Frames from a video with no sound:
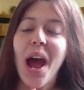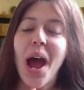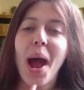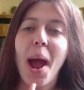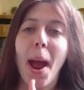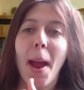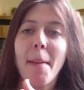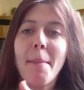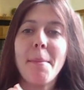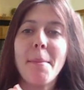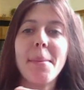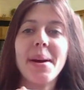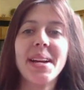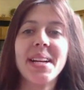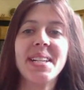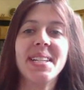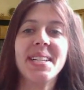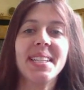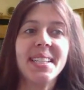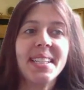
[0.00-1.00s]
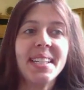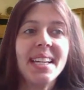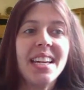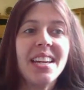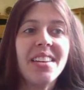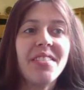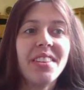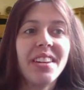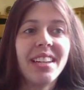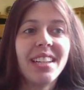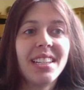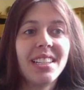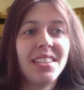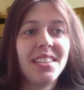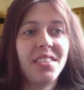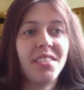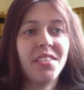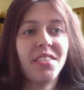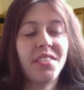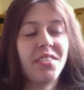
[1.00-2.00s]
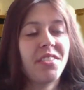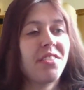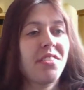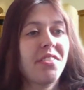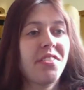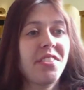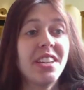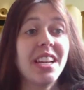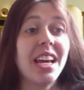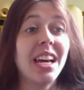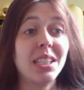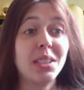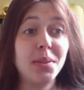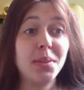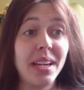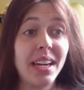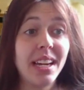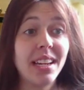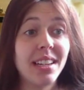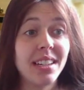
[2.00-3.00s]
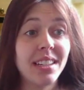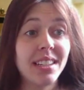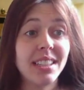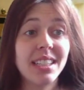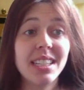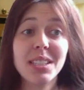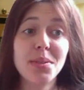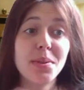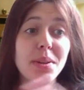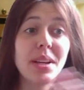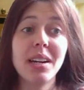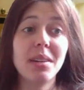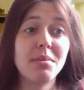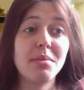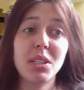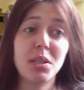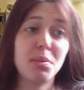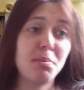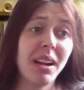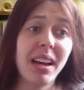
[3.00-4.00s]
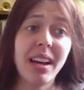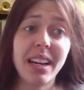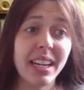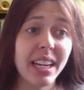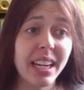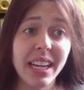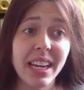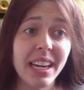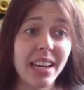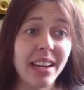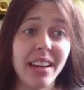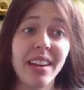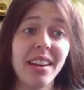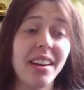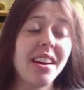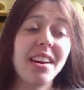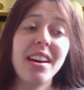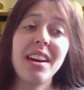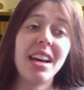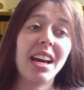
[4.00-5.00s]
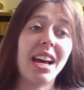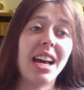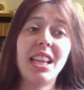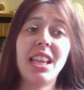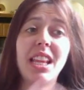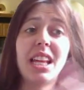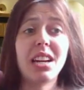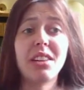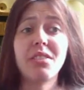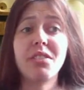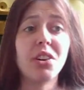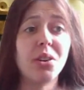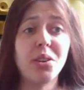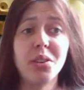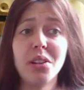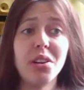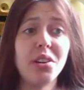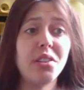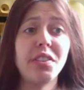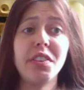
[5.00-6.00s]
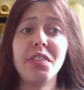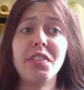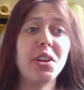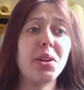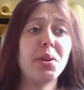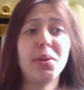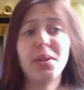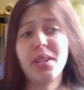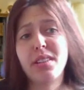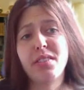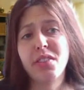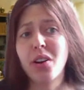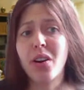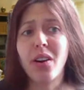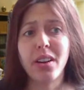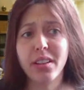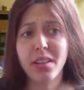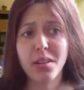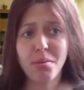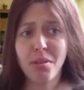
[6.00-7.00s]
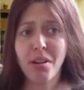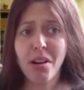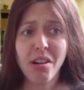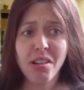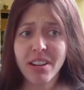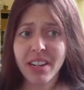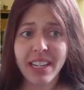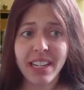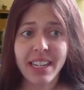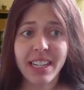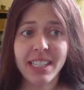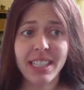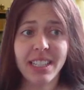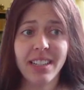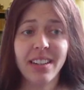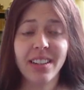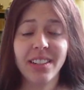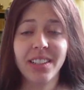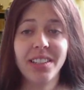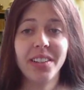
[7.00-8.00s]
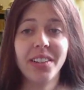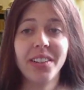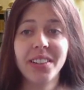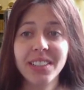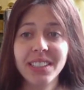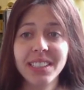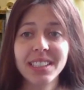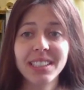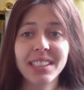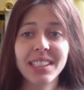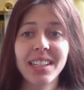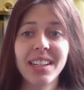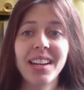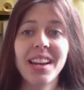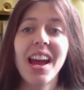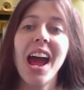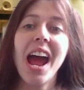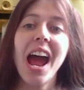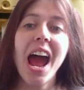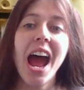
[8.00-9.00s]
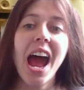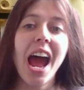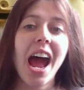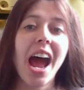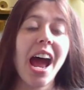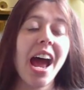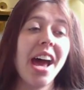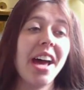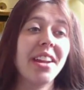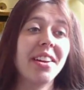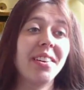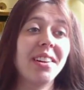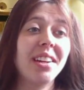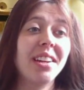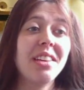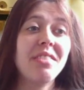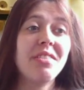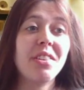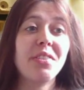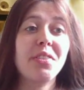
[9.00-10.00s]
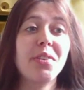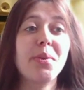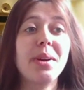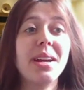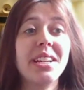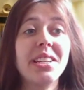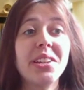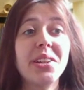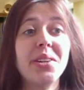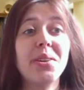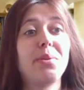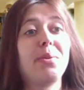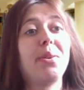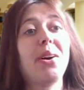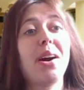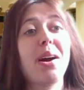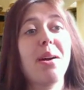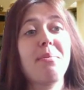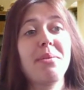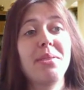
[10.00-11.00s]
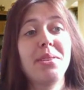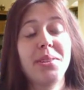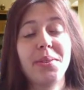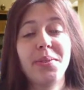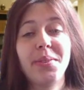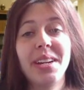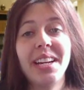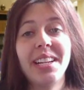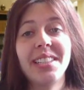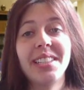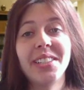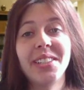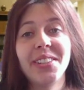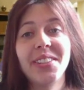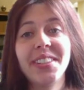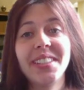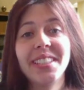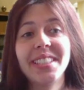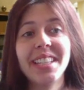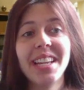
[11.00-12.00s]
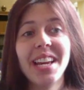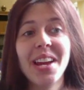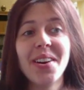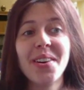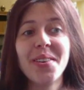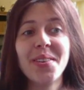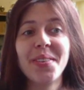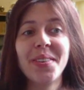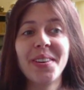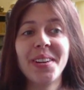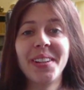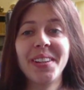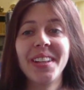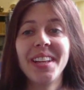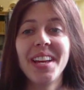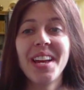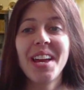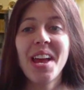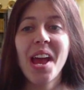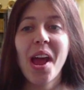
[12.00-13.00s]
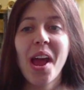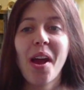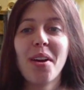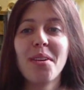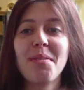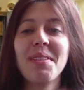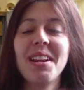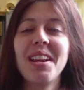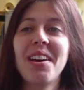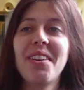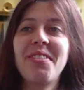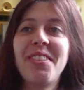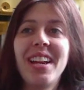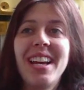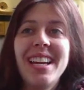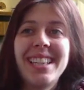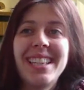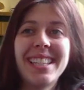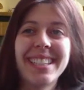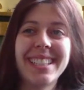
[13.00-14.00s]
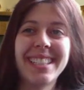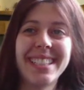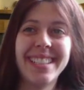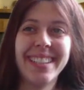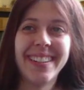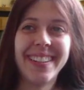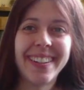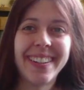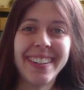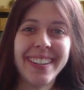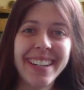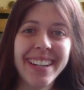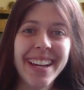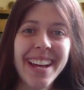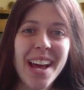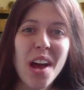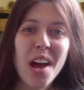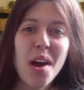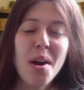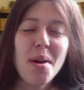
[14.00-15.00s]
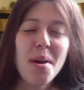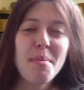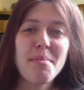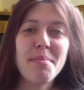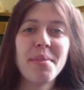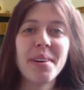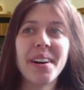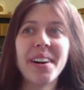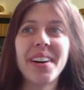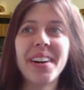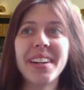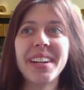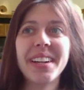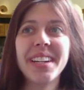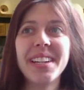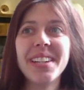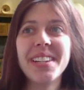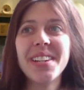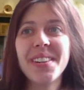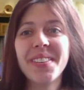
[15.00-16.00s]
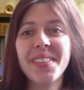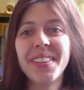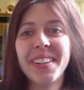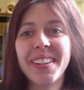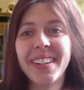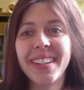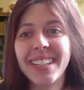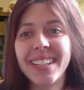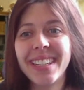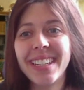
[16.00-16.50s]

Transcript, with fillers: I might just leave it for next week. This week I'm just planning it, and then I've got an overview and I've got other priorities and other tasks. And I'll leave it for week two. And what happens on week two? You say, oh, well, it'd be lovely to start. But you know what?